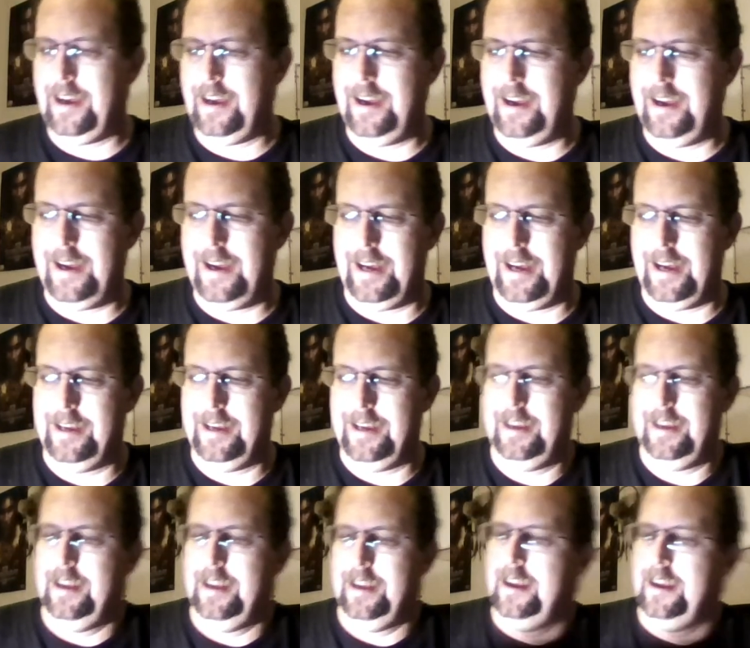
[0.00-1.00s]
As you can
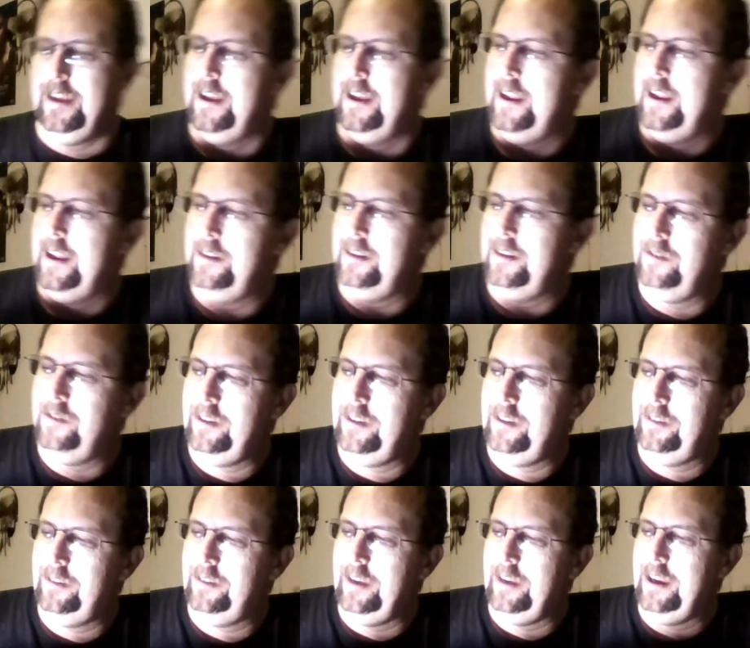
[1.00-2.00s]
see, here
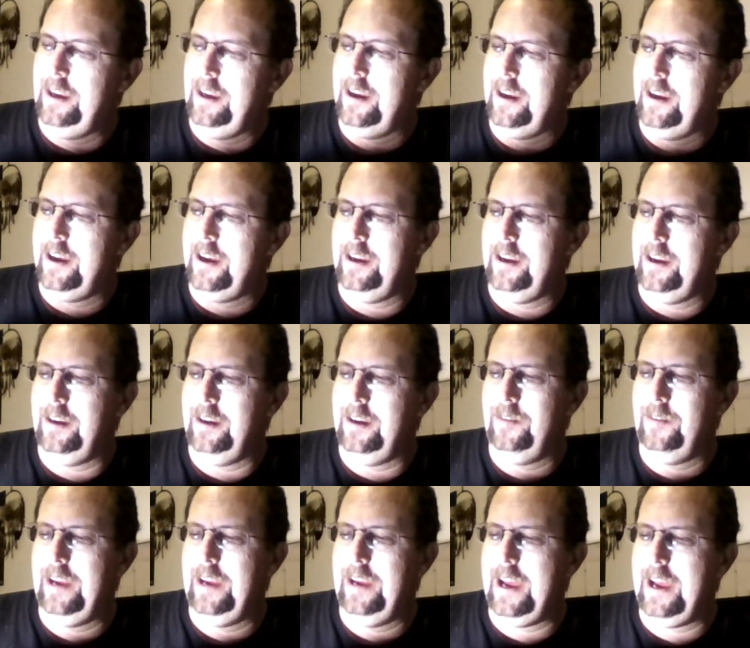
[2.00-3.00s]
we have it. Kind
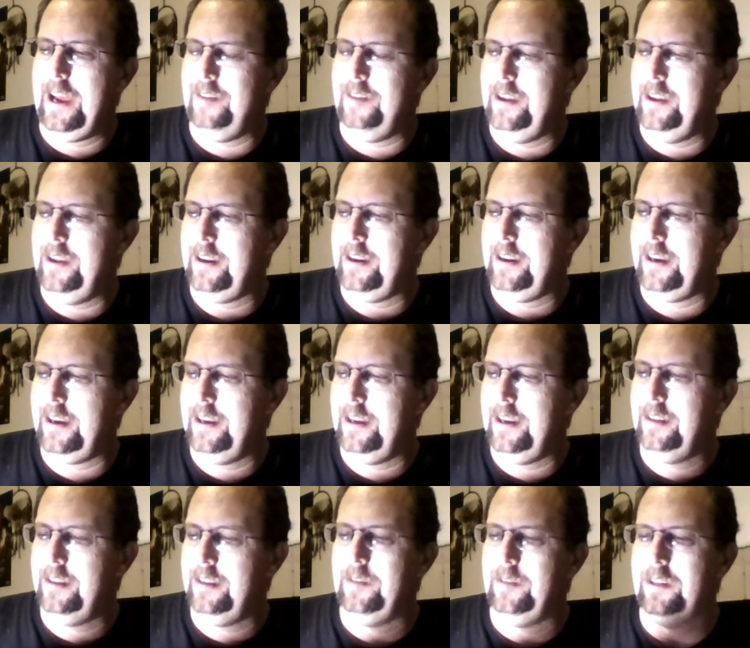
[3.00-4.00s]
of. Let me try to
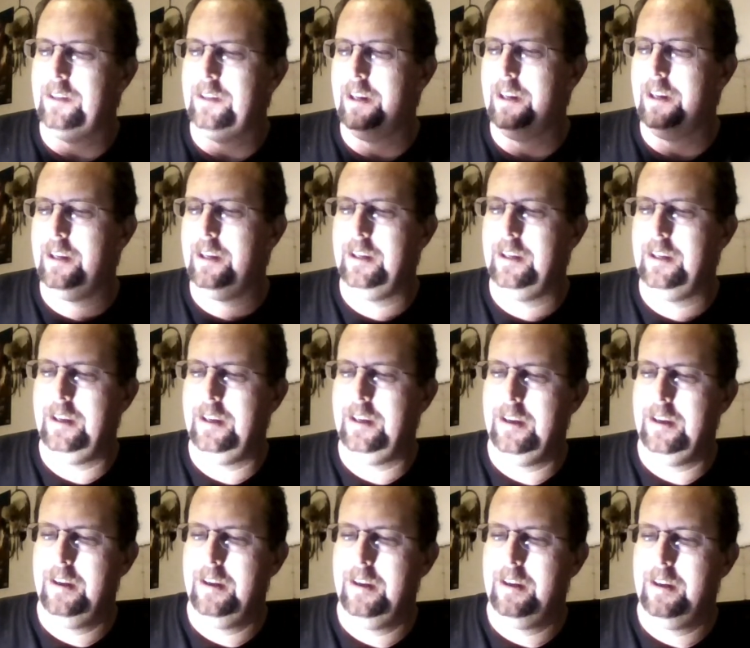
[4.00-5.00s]
get it
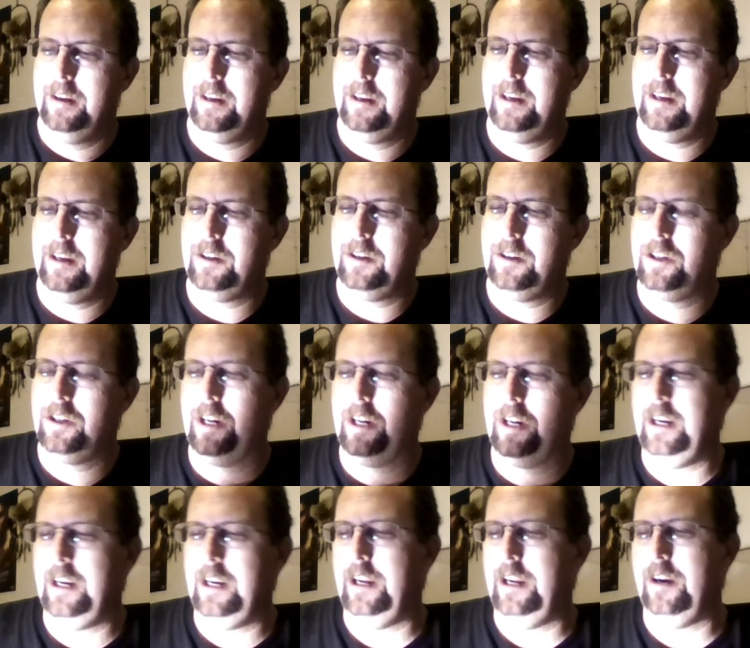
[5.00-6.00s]
straight here and line it
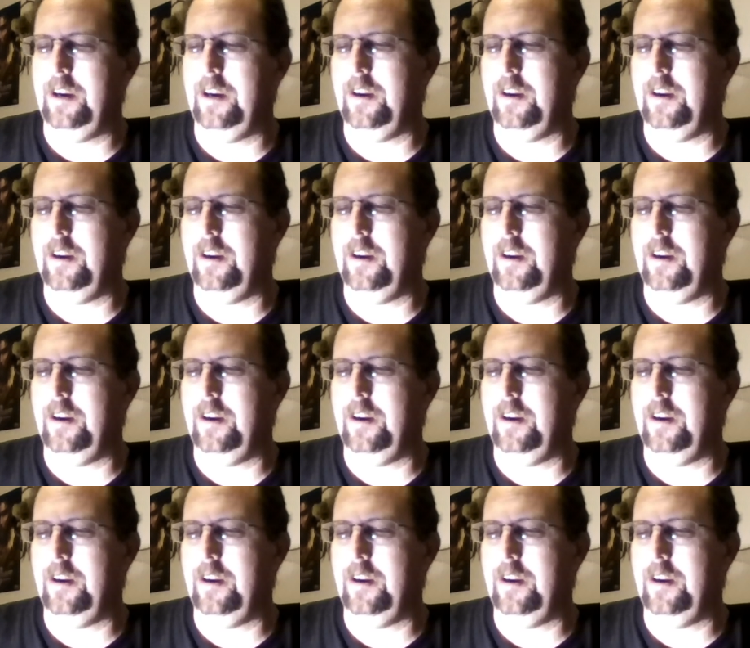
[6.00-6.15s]
up.